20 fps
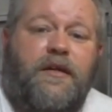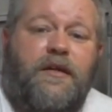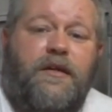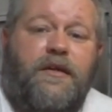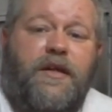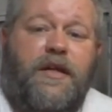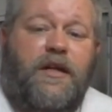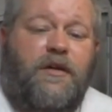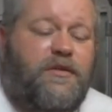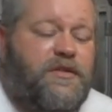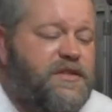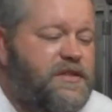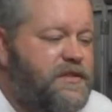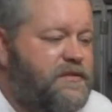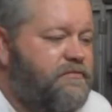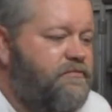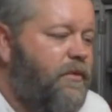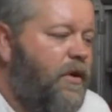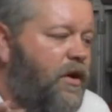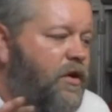it's
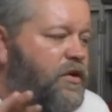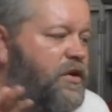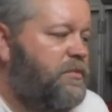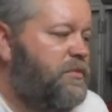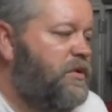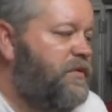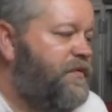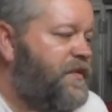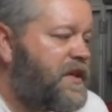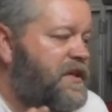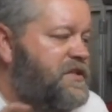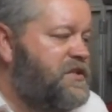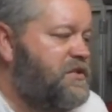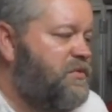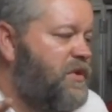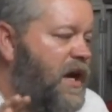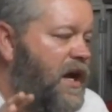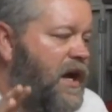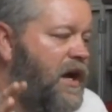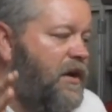hard to move things
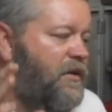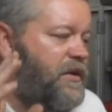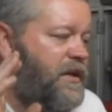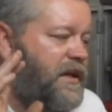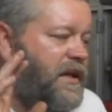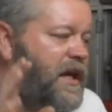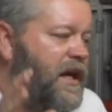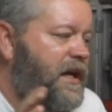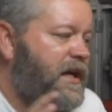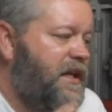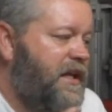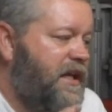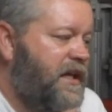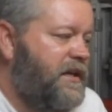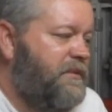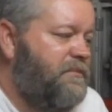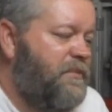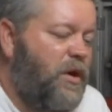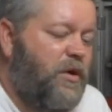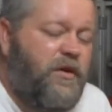around and kind of
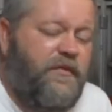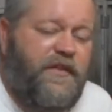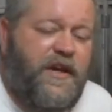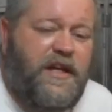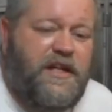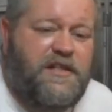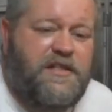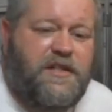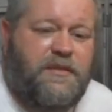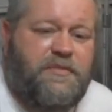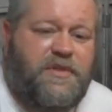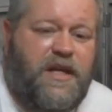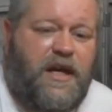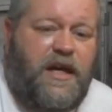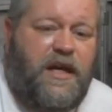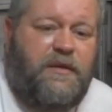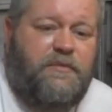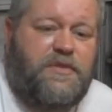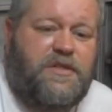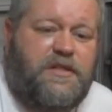get motivated
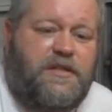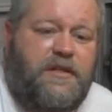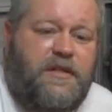sometimes.